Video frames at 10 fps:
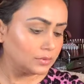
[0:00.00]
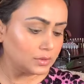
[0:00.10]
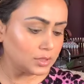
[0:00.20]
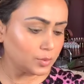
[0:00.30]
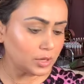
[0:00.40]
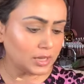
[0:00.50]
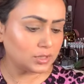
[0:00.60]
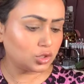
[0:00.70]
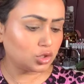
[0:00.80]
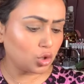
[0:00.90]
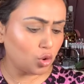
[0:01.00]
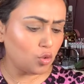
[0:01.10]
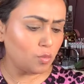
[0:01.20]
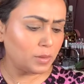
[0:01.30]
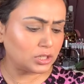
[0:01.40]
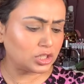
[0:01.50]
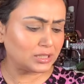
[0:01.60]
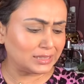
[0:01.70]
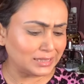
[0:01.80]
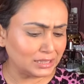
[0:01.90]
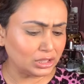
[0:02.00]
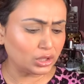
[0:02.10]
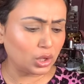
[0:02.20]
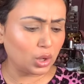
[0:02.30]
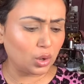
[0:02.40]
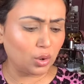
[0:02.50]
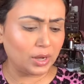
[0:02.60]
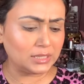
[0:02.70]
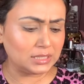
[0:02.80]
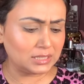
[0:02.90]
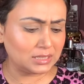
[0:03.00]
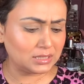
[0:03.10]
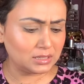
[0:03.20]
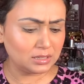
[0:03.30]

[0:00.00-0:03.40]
This one has so much glitter though. I can't.